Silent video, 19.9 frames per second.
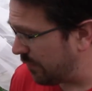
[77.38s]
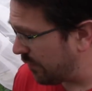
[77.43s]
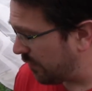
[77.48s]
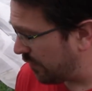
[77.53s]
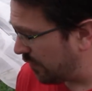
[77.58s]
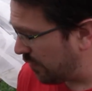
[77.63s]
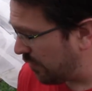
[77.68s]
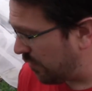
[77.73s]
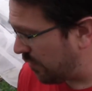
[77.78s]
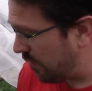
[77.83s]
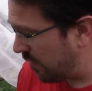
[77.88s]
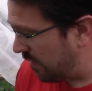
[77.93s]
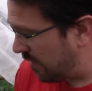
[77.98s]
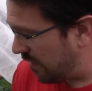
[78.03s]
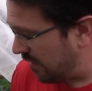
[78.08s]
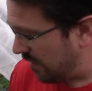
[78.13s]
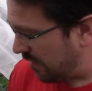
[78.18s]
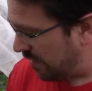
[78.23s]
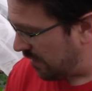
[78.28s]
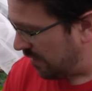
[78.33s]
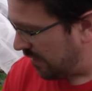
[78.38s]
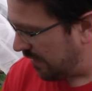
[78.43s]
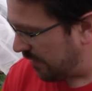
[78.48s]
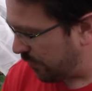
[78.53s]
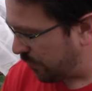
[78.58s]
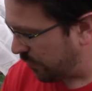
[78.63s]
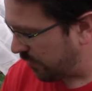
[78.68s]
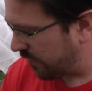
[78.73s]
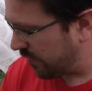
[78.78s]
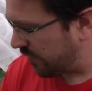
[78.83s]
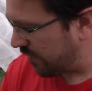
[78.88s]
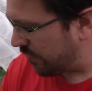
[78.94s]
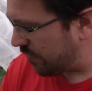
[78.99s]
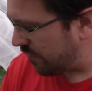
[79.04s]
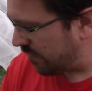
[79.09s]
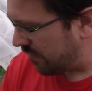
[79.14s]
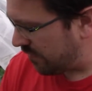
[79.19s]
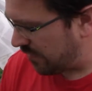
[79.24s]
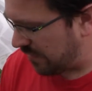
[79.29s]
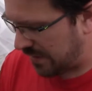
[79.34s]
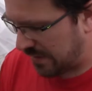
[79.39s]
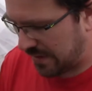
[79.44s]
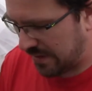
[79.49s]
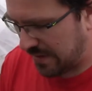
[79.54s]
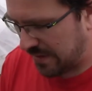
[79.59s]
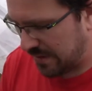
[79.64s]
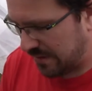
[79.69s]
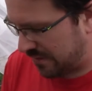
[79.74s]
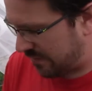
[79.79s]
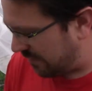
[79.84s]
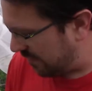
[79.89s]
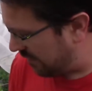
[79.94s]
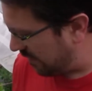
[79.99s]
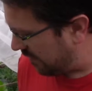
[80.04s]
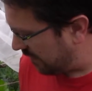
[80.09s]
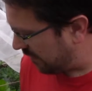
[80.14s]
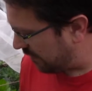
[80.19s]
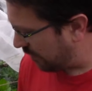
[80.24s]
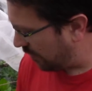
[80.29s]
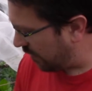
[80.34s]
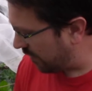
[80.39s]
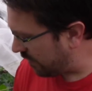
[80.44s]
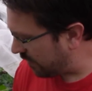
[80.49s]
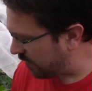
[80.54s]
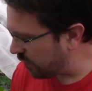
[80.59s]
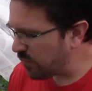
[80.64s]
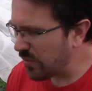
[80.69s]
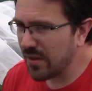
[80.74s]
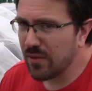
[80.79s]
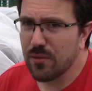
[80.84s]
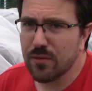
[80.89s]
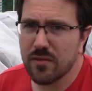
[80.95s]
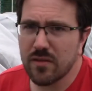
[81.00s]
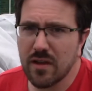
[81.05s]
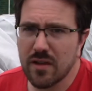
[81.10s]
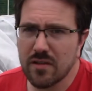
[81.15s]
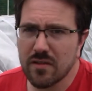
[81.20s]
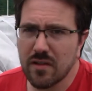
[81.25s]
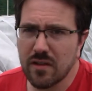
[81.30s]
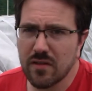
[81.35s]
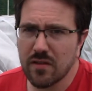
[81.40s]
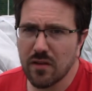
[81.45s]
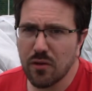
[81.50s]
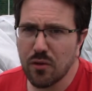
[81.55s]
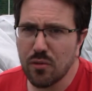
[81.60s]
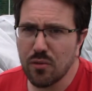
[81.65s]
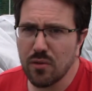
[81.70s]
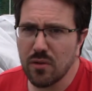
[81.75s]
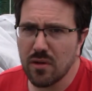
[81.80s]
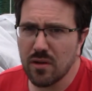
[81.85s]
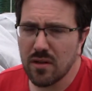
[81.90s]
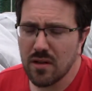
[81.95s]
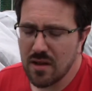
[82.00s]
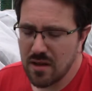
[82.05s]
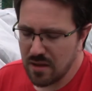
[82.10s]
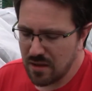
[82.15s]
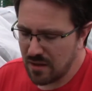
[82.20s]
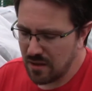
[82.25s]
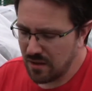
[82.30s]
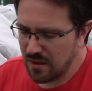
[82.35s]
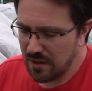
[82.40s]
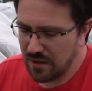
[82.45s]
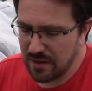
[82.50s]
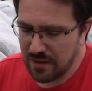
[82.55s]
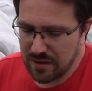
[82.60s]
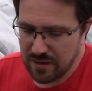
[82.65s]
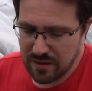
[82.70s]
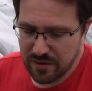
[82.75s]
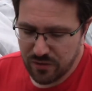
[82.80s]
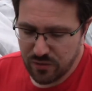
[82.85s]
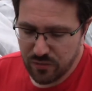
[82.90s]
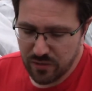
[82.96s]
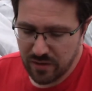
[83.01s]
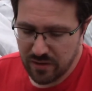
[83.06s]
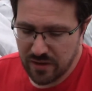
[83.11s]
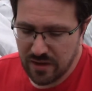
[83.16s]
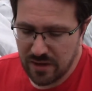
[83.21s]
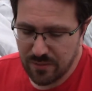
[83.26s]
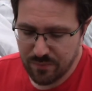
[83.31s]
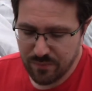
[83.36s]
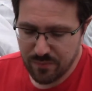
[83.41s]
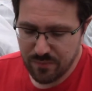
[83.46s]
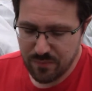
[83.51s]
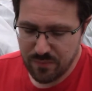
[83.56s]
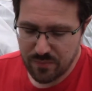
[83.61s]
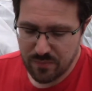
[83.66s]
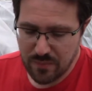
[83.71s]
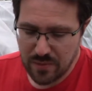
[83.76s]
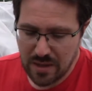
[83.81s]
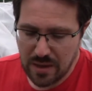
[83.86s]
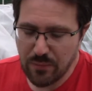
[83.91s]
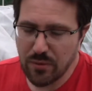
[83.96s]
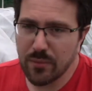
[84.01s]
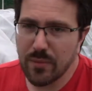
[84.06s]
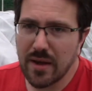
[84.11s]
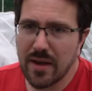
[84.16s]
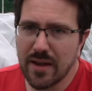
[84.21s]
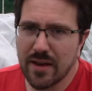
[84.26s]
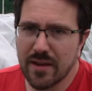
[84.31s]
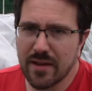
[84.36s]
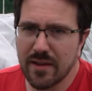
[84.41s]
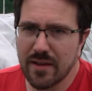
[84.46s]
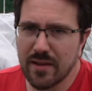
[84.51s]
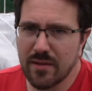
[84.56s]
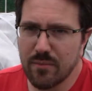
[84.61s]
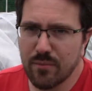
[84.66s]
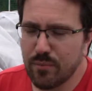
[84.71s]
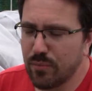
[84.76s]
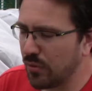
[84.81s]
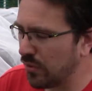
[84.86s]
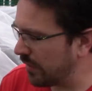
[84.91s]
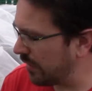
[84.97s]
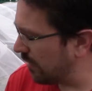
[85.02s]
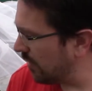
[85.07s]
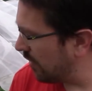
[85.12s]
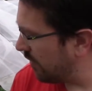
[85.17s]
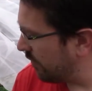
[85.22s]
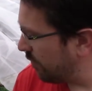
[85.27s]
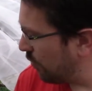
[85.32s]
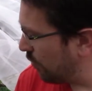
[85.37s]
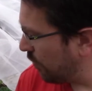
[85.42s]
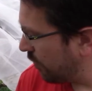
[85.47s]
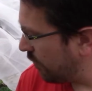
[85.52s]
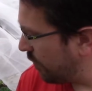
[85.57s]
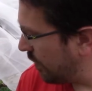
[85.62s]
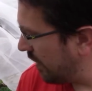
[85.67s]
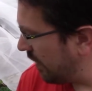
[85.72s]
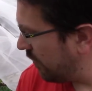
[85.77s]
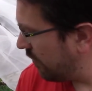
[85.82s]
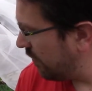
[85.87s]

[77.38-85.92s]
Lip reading: So it works out, and as long as the weather stays nice and cool, you can keep coming back and pulling off more spinach